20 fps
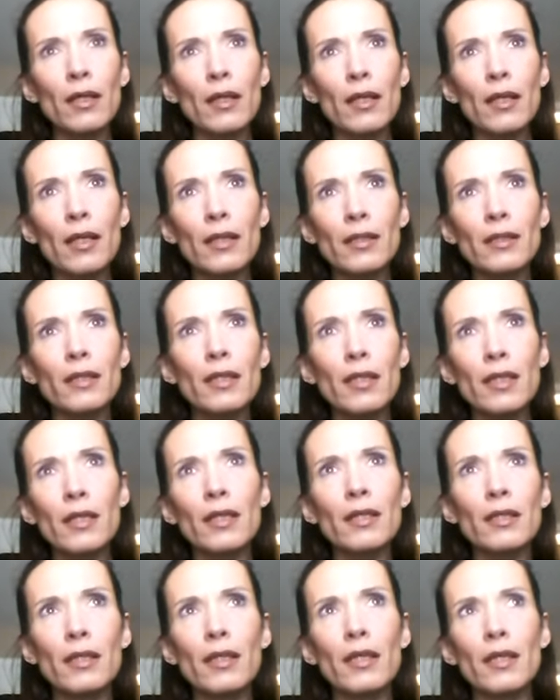it,
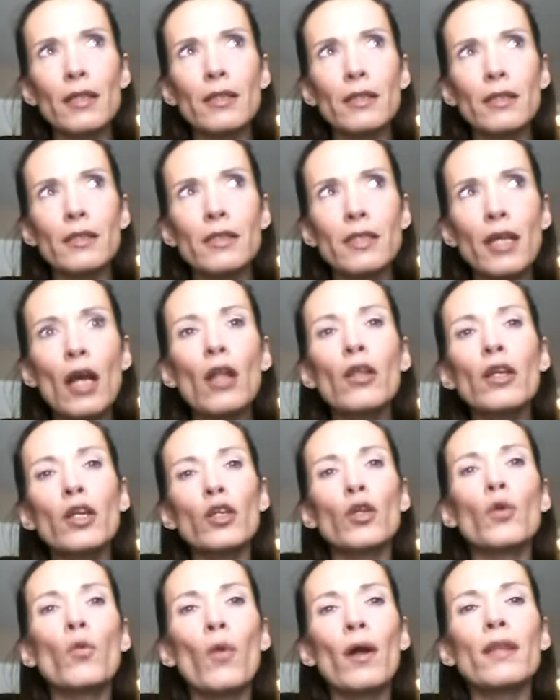it it's
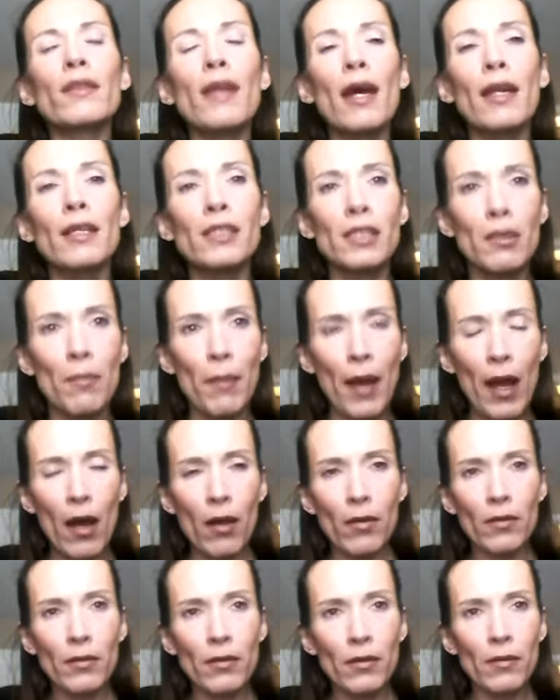telling you what that is
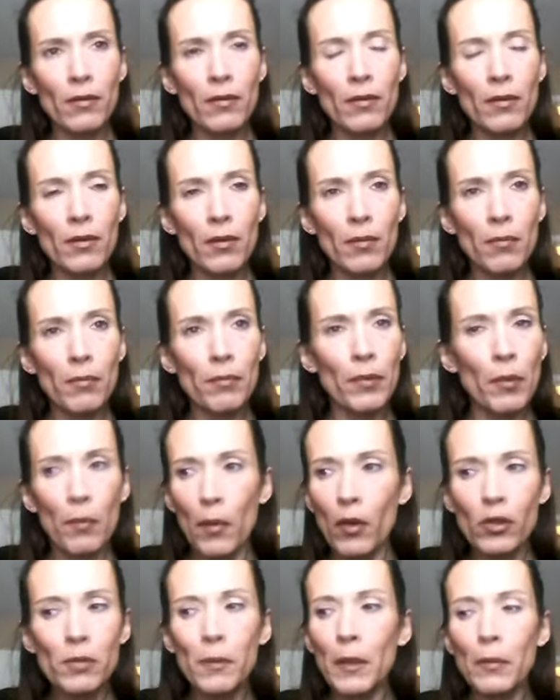about. But
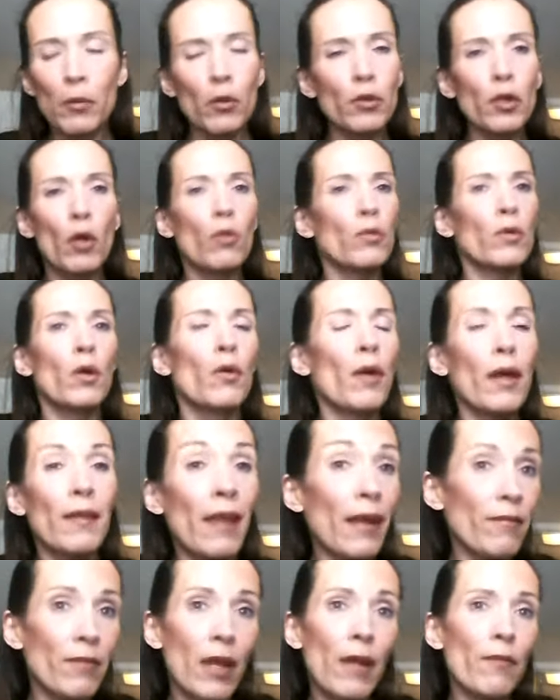most people don't know
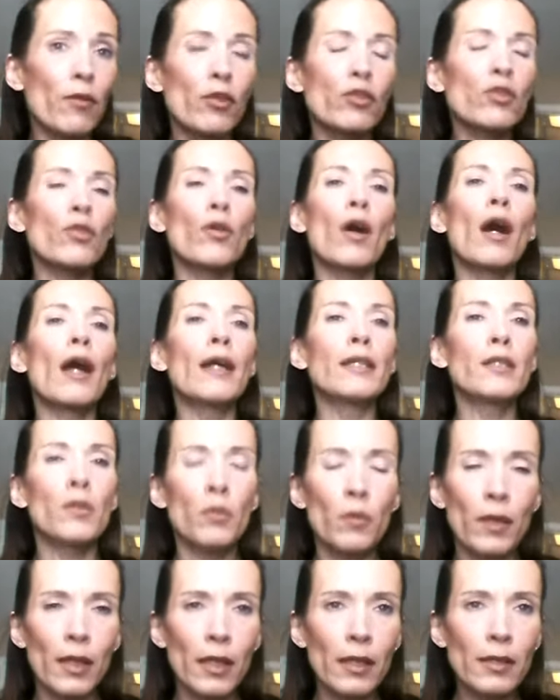they've never tried to
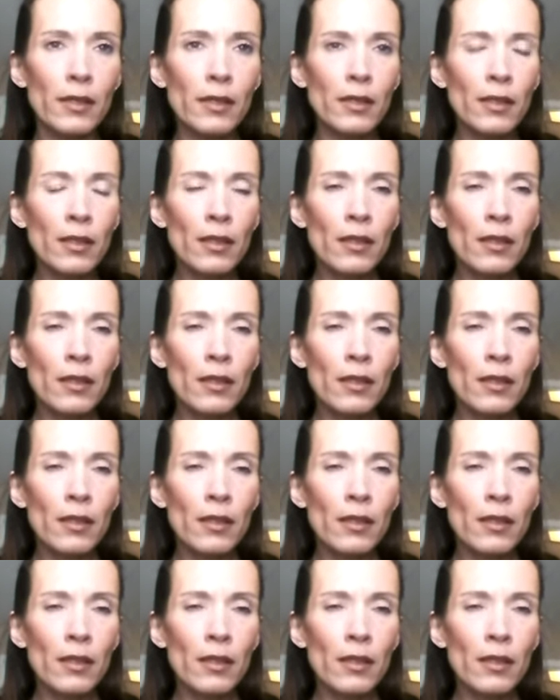read it.